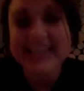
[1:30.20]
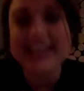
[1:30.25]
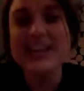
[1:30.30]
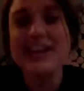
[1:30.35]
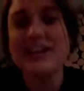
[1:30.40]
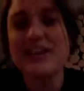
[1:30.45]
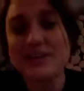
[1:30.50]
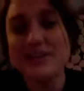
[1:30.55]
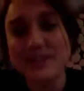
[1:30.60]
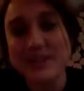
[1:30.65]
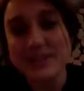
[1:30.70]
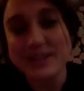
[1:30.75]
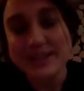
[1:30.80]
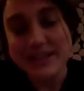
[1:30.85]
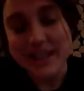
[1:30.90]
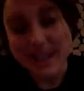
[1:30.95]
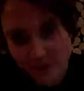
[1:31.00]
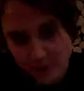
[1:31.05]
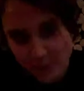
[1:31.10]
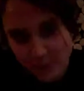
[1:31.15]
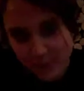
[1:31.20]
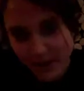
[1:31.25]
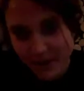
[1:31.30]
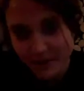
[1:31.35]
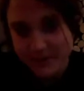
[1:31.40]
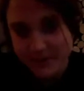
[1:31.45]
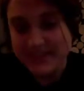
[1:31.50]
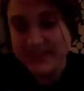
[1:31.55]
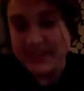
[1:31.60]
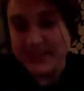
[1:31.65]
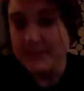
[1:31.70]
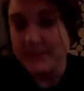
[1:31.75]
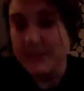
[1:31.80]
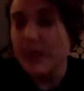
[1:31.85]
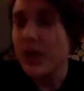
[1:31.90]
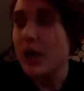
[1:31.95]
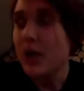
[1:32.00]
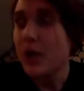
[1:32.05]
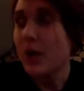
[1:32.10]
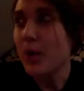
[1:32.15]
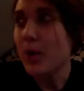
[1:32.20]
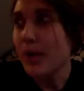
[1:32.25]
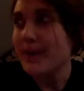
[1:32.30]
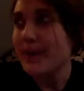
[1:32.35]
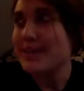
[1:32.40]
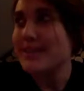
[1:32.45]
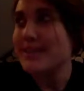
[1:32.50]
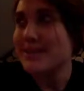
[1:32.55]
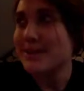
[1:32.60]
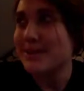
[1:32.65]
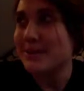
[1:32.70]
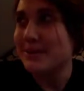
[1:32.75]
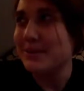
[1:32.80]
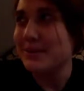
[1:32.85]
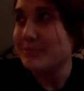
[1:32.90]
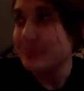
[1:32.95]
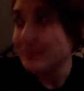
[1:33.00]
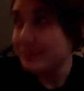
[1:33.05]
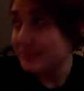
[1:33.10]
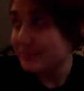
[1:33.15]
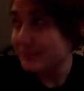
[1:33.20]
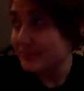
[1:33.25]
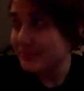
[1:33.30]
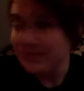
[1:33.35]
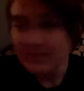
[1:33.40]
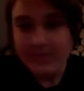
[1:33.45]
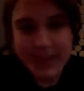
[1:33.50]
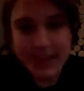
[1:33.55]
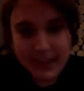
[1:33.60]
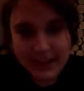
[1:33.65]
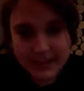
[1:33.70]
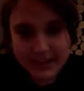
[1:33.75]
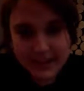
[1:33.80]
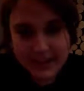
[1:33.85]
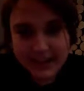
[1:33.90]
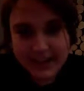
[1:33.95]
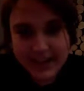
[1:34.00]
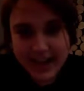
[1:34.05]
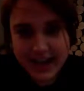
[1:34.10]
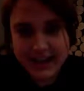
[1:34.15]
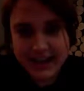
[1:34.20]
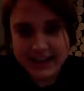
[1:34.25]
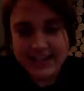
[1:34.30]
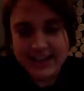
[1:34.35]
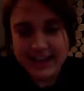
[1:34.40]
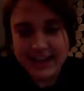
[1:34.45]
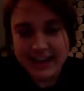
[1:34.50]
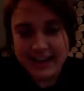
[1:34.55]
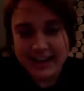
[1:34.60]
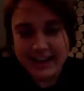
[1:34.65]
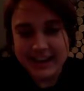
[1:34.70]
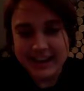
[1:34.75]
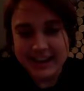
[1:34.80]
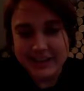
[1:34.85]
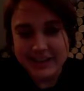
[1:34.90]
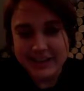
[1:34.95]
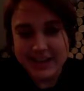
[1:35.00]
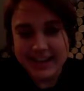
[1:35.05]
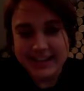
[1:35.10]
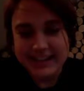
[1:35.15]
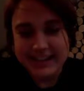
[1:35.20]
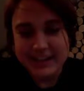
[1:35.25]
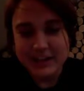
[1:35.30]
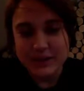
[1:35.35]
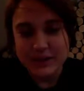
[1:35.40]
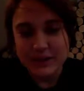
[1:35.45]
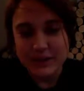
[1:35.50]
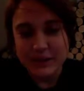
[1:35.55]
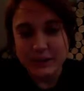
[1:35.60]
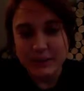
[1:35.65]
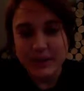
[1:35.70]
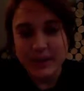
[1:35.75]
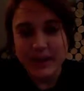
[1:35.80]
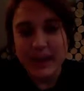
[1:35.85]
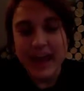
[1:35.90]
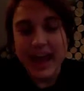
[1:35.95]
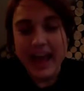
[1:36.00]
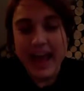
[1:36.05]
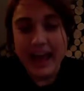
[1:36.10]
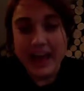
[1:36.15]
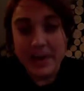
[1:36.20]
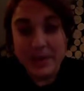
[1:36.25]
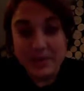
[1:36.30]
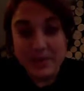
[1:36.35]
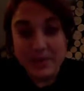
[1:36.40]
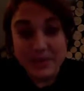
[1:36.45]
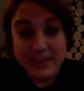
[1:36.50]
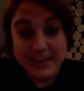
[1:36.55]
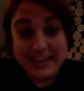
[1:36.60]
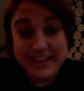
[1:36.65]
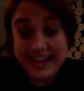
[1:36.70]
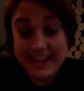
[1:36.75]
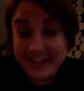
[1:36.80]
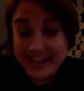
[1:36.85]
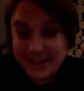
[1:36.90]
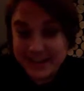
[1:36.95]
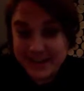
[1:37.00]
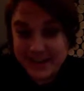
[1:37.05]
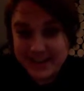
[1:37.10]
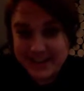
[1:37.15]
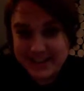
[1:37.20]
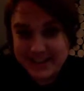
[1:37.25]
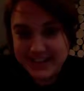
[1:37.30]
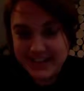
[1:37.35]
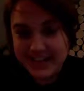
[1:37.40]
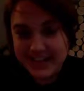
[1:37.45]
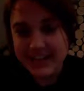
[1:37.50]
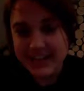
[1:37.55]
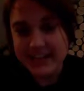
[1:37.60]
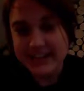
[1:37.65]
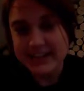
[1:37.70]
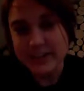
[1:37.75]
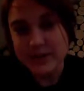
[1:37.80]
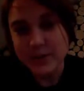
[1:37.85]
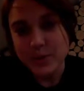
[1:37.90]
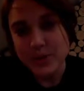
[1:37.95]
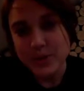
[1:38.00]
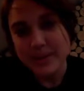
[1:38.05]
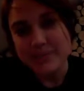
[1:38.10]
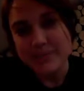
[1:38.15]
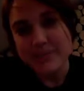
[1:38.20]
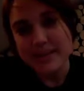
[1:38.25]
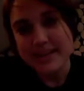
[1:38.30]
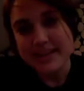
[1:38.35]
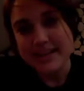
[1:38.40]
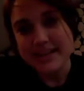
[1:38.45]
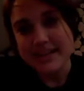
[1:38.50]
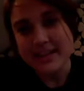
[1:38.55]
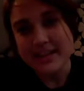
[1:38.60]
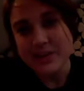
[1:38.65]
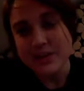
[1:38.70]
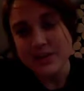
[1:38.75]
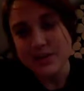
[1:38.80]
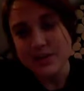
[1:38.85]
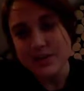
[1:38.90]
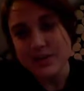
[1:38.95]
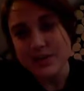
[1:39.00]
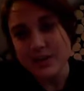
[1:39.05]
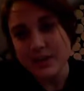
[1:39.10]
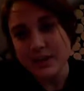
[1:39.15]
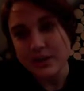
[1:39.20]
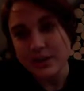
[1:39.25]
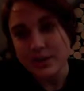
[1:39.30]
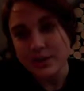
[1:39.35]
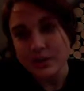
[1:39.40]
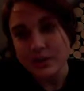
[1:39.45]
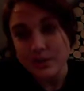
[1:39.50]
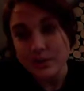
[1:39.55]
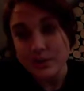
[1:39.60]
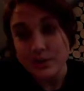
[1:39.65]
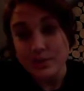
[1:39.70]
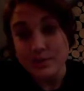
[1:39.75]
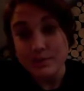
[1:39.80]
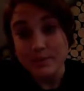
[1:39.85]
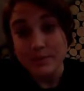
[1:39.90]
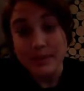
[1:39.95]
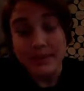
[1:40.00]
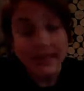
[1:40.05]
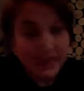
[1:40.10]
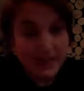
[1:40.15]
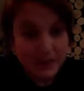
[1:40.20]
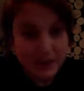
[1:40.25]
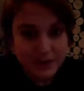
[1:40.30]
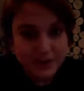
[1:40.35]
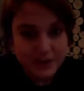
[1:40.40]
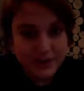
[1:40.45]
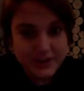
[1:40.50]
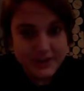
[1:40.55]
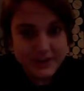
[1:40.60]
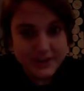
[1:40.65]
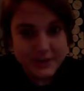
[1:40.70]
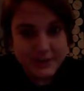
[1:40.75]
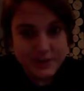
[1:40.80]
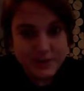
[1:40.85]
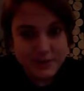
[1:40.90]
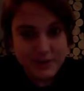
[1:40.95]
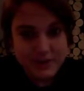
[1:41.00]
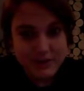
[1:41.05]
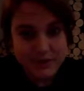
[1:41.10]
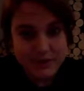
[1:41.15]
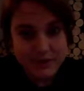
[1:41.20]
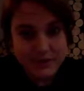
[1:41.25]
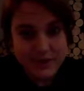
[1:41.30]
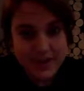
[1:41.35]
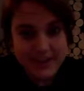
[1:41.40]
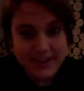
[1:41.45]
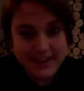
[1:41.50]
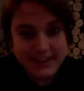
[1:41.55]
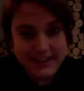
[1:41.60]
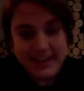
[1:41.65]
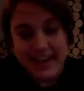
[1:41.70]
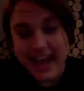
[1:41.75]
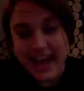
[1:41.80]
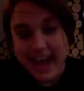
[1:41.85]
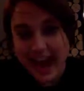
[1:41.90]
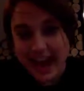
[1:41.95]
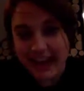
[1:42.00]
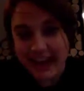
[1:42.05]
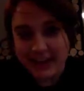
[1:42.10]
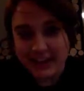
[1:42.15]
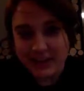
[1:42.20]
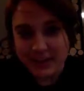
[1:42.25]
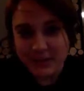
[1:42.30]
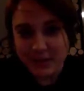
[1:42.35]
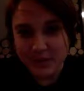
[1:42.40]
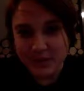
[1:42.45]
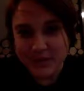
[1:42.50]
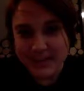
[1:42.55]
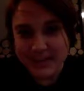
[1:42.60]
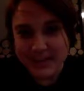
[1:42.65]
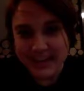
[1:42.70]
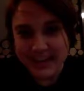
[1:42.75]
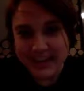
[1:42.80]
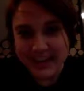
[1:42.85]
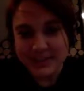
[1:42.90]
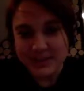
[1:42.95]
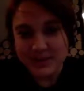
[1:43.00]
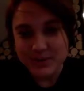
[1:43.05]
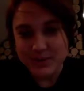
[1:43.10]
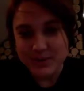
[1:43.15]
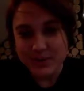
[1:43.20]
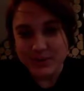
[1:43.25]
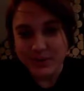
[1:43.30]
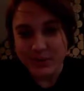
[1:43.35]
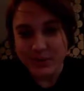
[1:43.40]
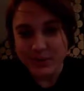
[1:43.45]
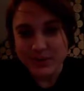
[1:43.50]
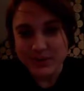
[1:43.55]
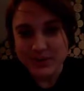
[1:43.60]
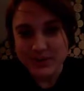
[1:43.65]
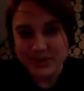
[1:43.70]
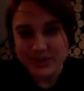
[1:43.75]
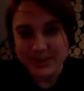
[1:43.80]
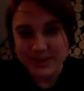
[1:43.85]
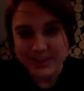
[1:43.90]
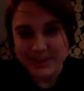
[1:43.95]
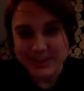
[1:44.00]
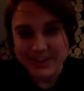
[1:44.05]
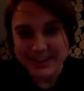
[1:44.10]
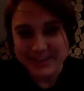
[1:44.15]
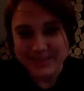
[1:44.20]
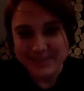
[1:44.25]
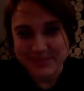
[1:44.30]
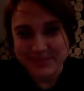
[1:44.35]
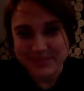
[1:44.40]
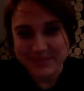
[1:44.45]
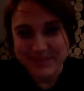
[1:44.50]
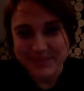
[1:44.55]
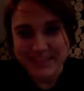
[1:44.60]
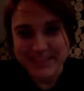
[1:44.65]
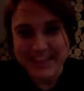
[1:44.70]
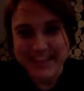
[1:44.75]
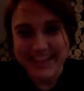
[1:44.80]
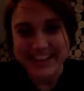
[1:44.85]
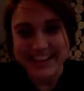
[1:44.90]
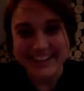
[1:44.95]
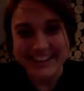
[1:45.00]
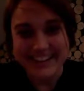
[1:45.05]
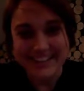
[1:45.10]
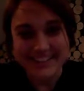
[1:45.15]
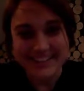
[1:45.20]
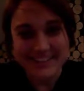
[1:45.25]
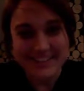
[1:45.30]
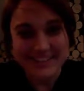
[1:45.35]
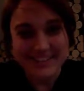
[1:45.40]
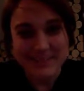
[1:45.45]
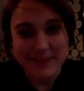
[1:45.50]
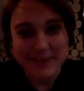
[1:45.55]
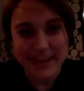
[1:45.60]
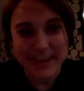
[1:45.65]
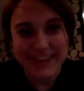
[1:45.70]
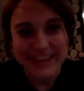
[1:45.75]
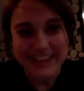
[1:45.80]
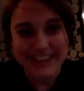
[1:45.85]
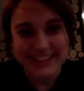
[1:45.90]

you'll understand why we seem quite so tongue-tied in the next interview. But I hope you find it interesting. It's 20 minutes introducing you to the beginning of our Zero to Revenue Challenge, and I look forward to getting to know you all during the week. Take care. Bye.